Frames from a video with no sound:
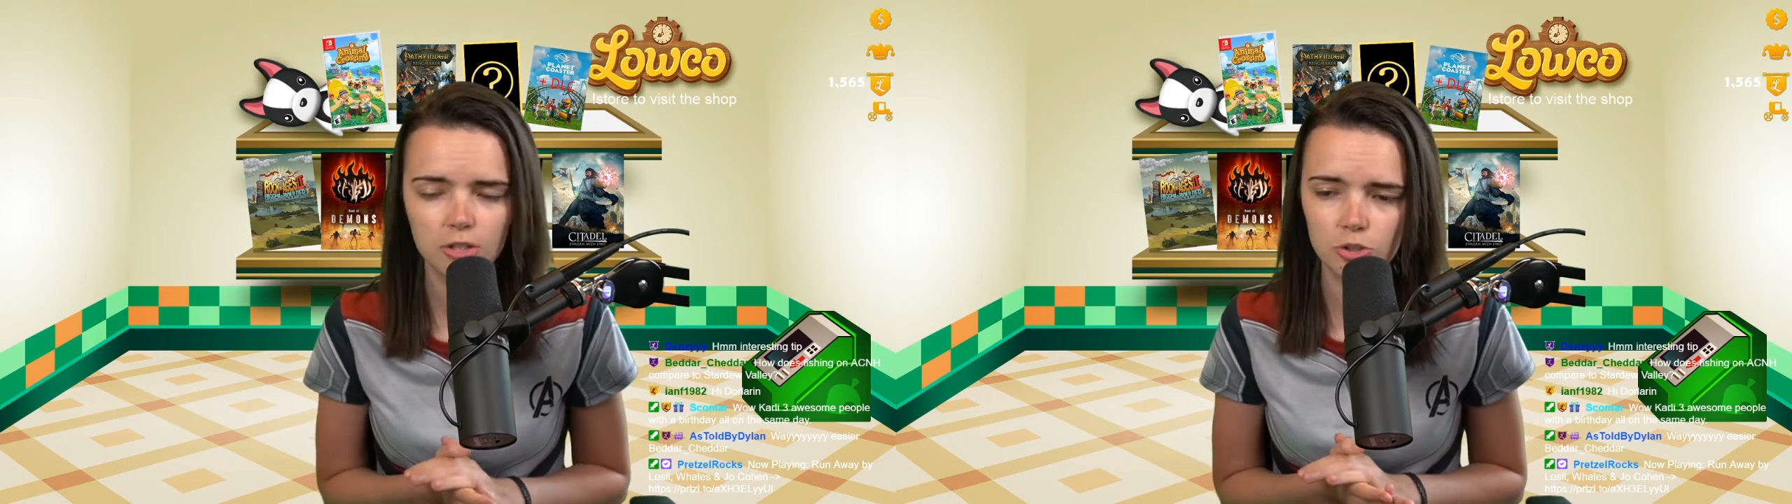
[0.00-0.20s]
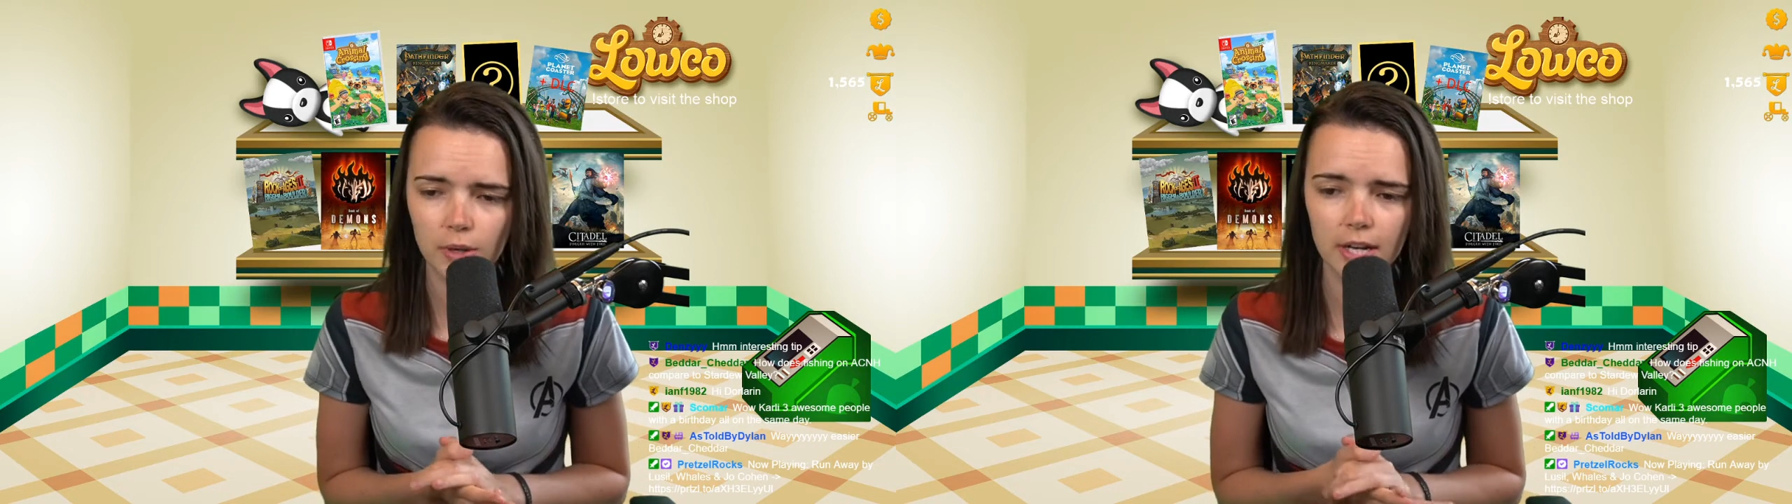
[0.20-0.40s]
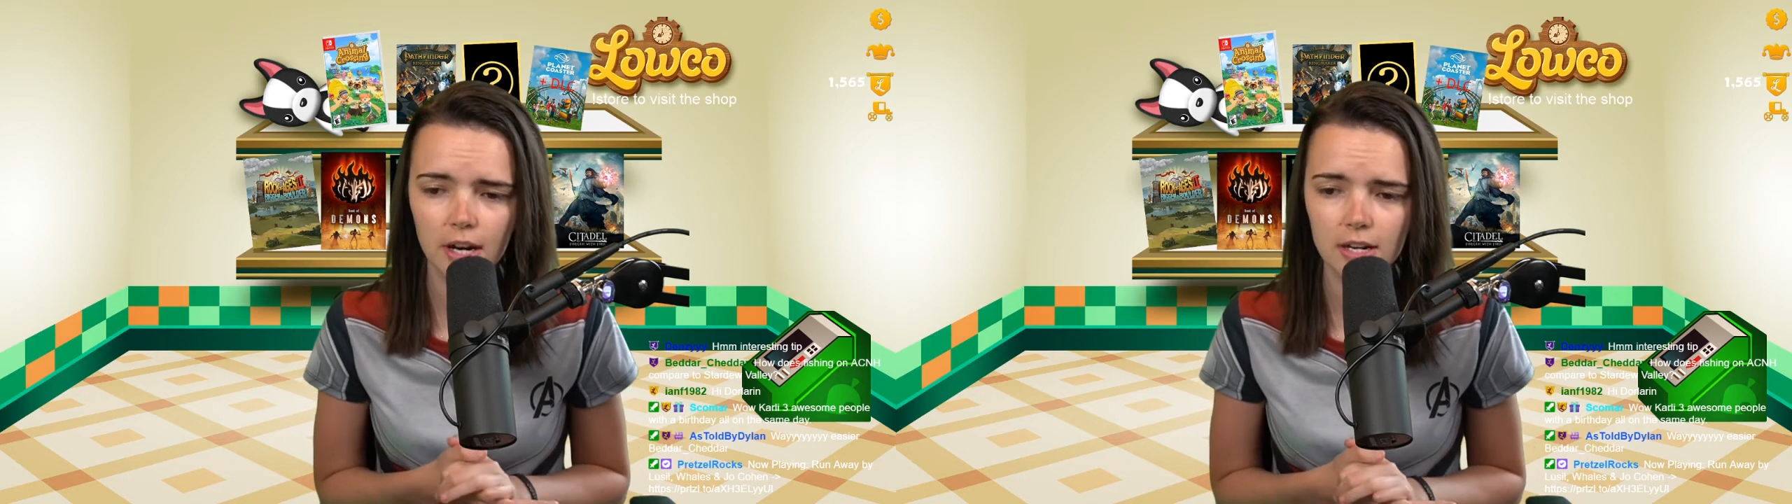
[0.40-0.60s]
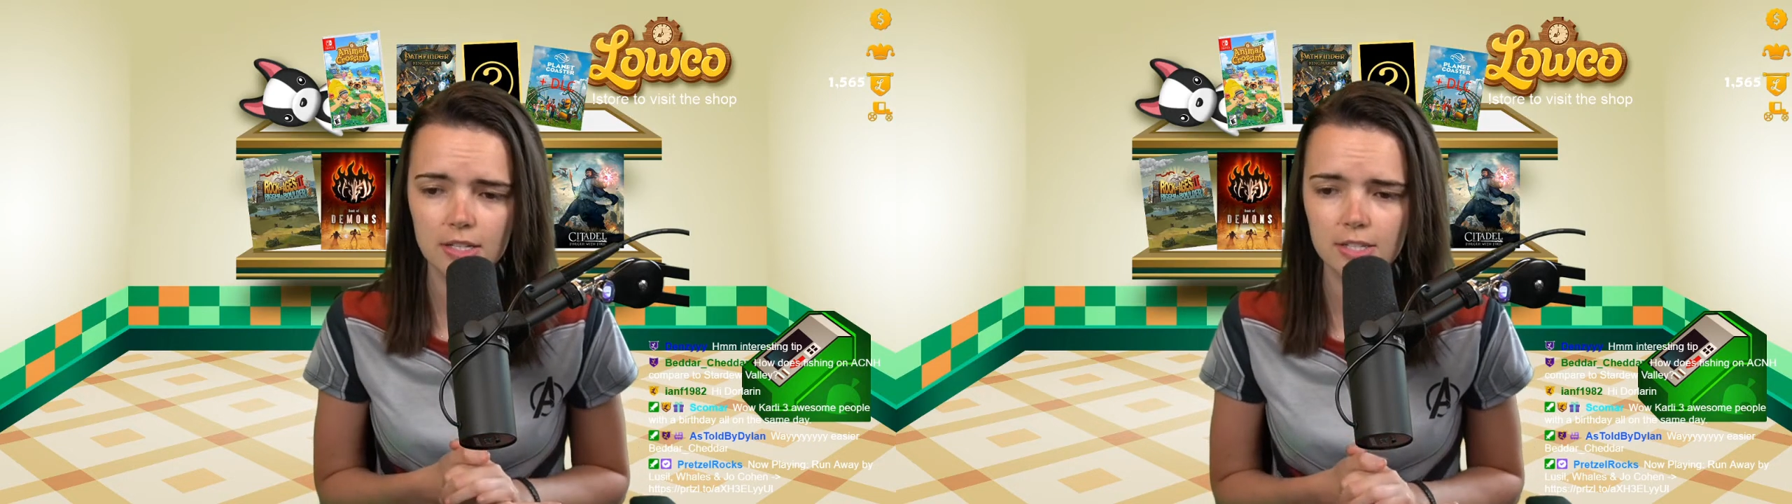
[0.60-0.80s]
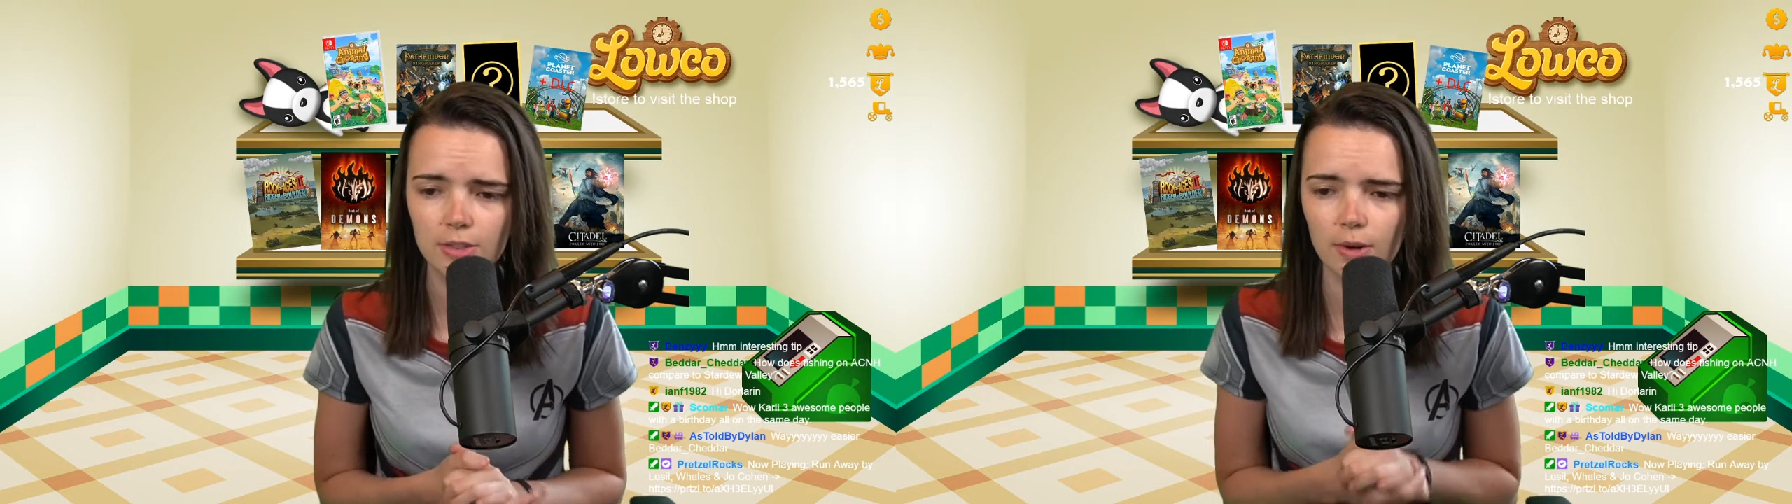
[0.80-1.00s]

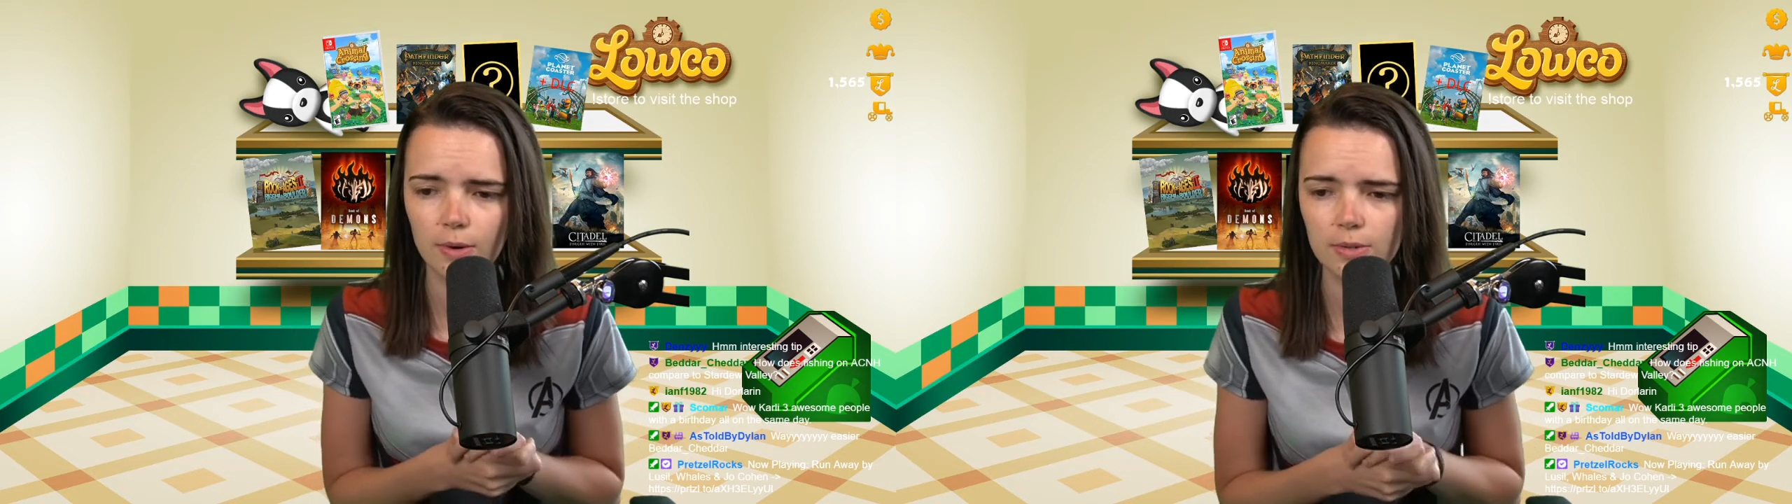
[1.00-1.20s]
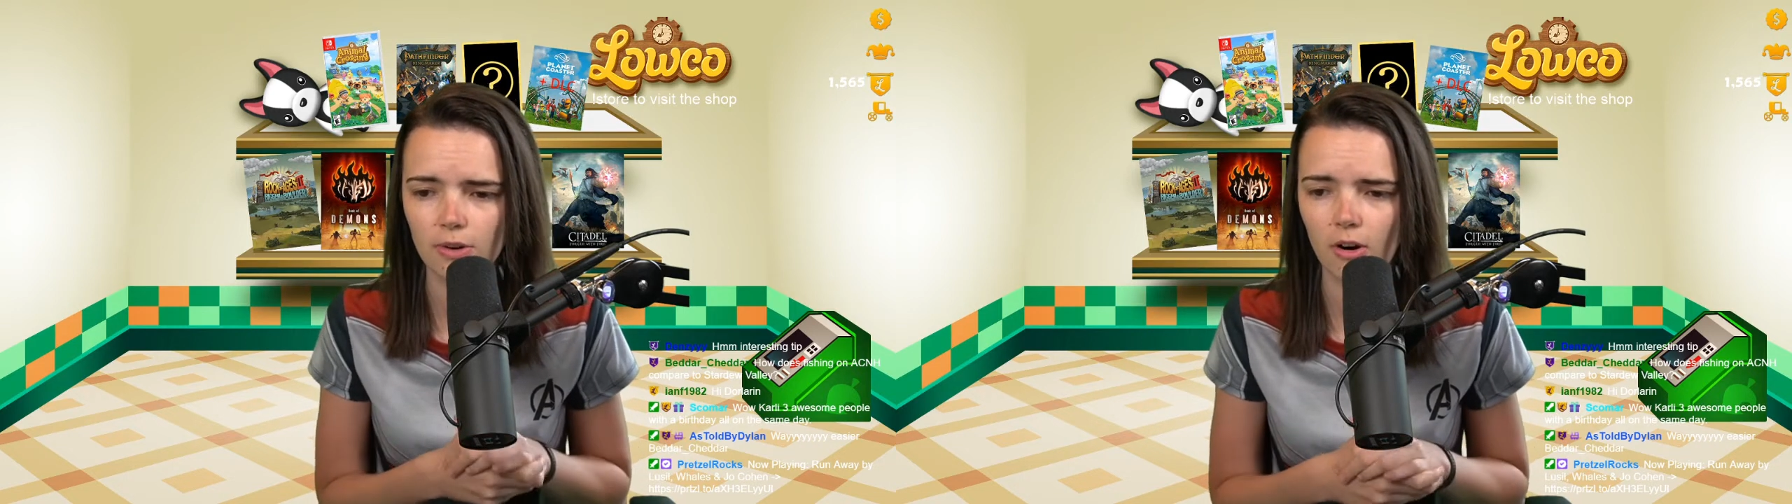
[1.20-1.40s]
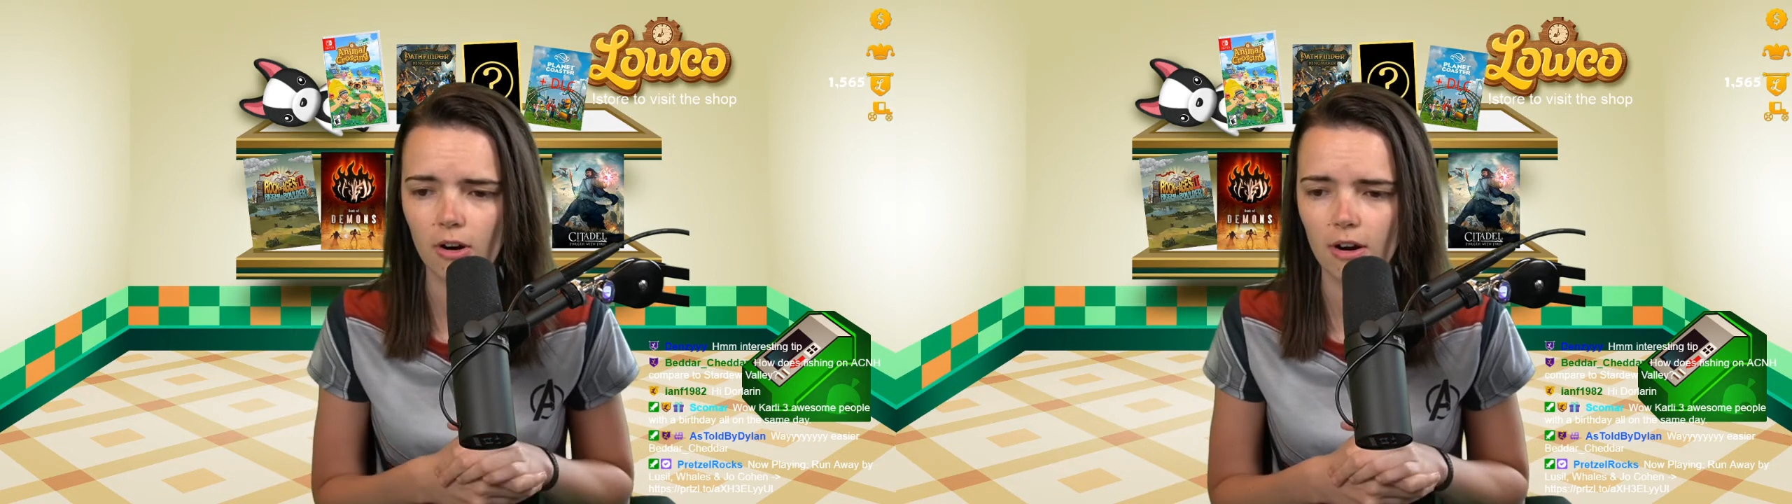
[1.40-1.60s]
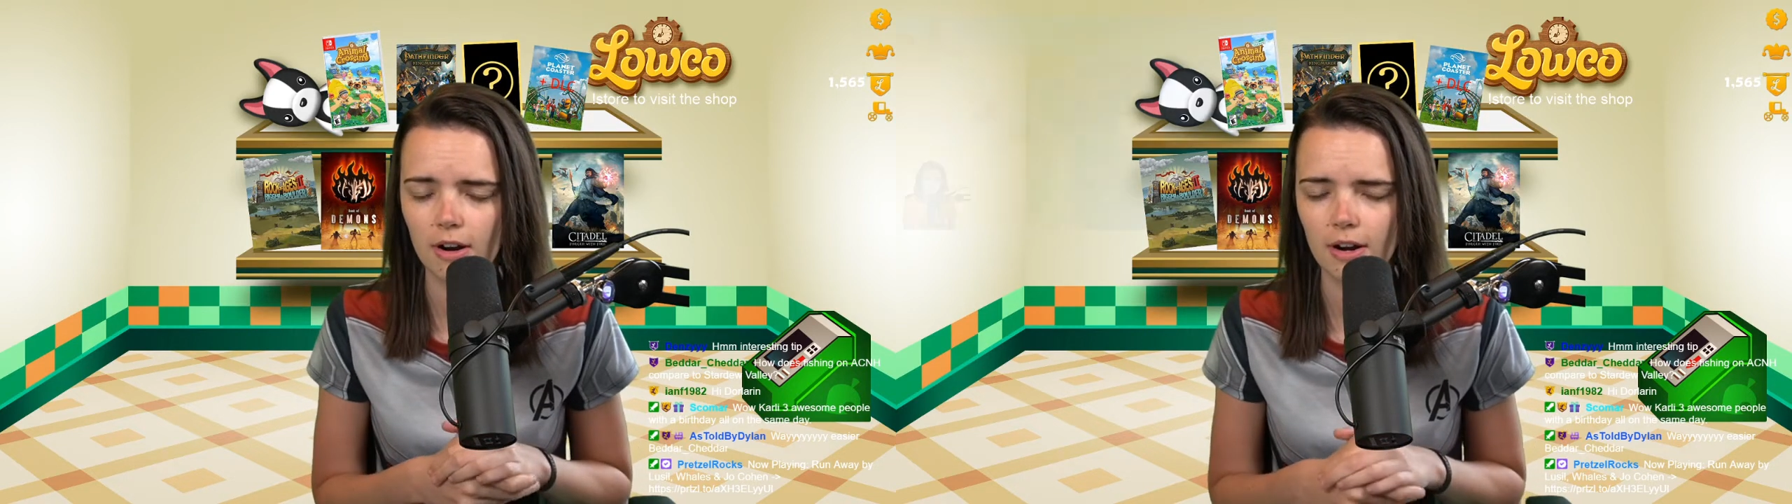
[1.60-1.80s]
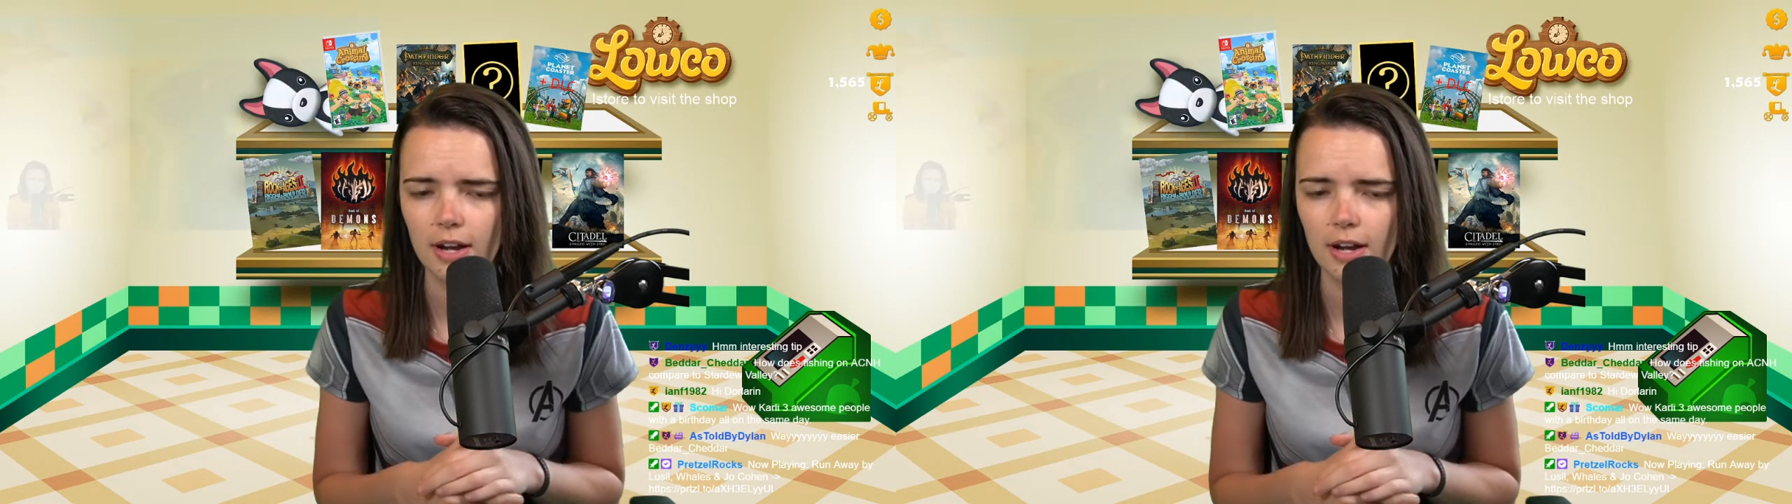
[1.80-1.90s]
Joy-Cons, those are